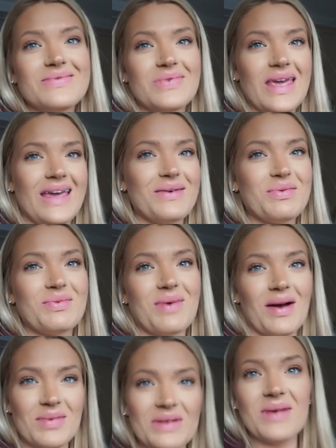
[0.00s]
like,
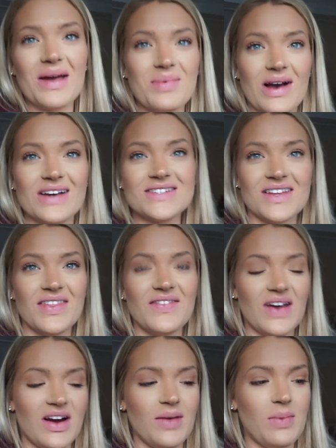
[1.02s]
rubbing my brush on the
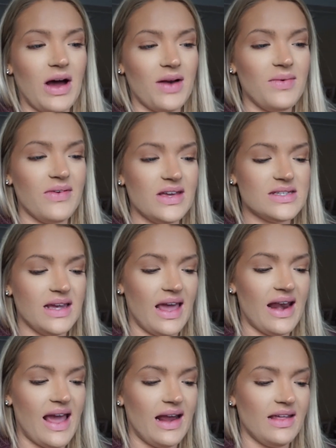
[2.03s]
very bottom of it to
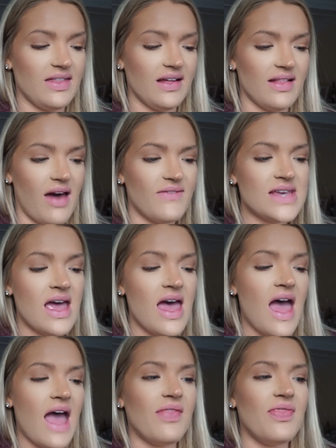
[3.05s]
get anything left.
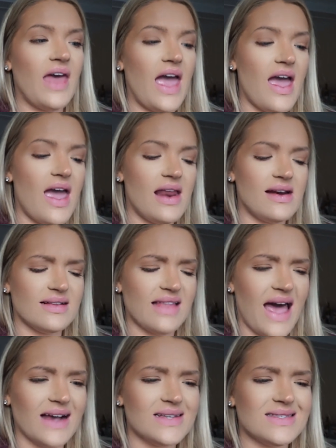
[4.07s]
And then,
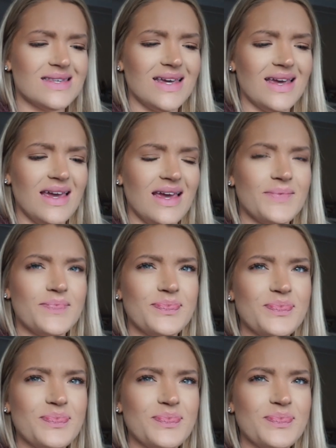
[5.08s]
lastly,